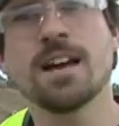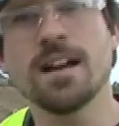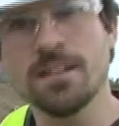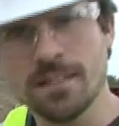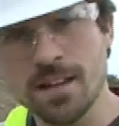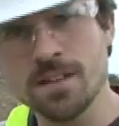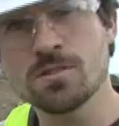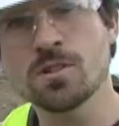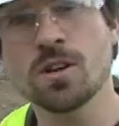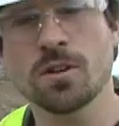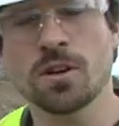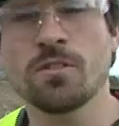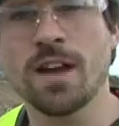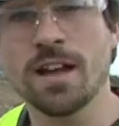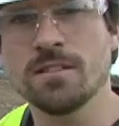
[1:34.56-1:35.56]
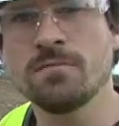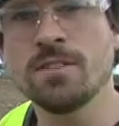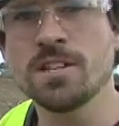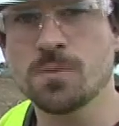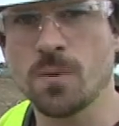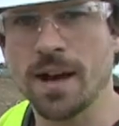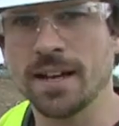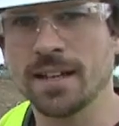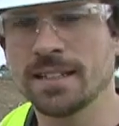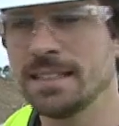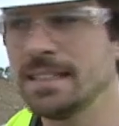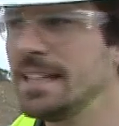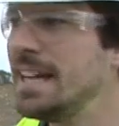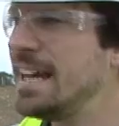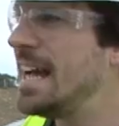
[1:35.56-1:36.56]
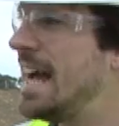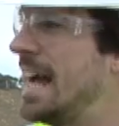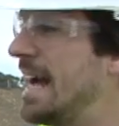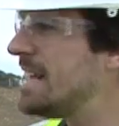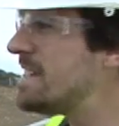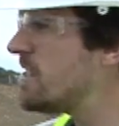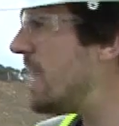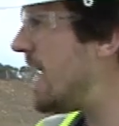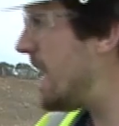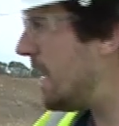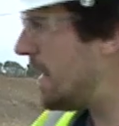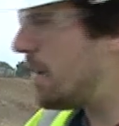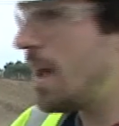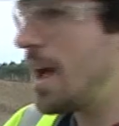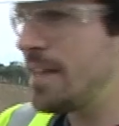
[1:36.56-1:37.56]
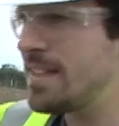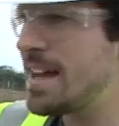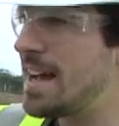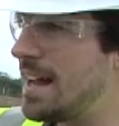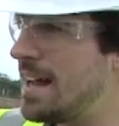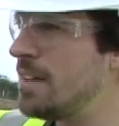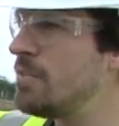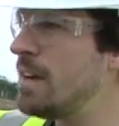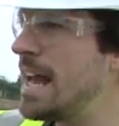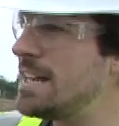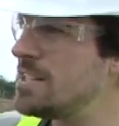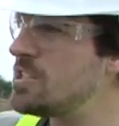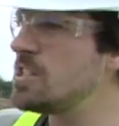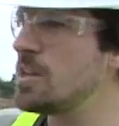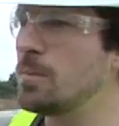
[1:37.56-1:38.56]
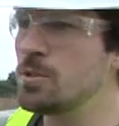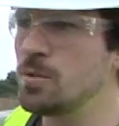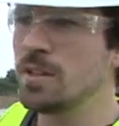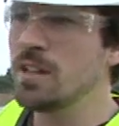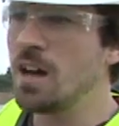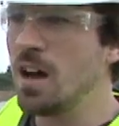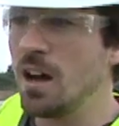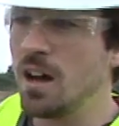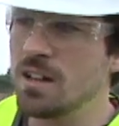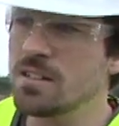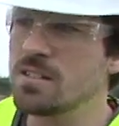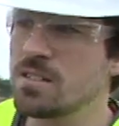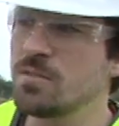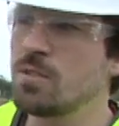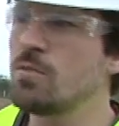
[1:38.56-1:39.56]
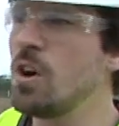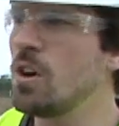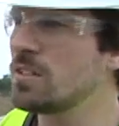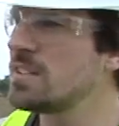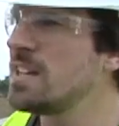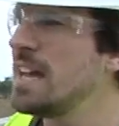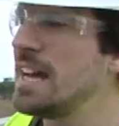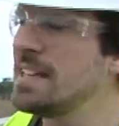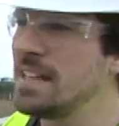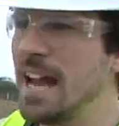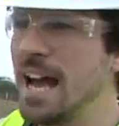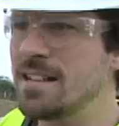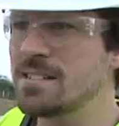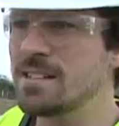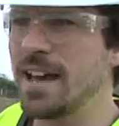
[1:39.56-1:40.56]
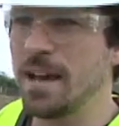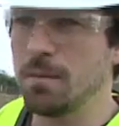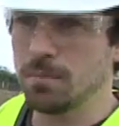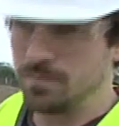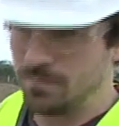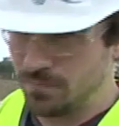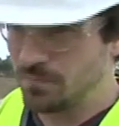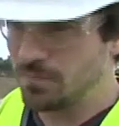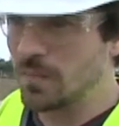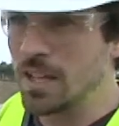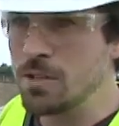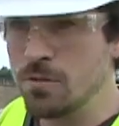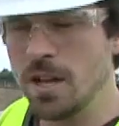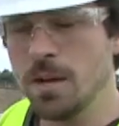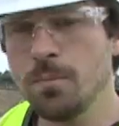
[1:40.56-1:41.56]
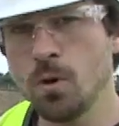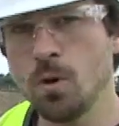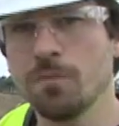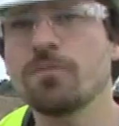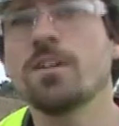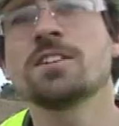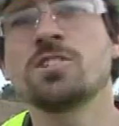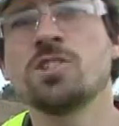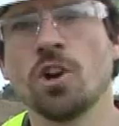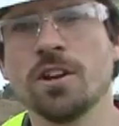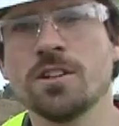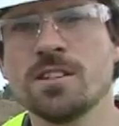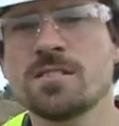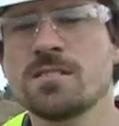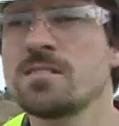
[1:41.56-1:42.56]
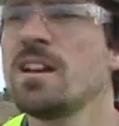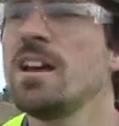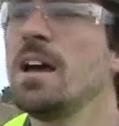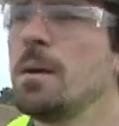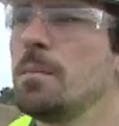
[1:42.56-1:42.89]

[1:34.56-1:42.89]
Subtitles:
and those create the Ridgeway. And so that relationship between the hardness of the rocks and the landscape is really important for us geologists,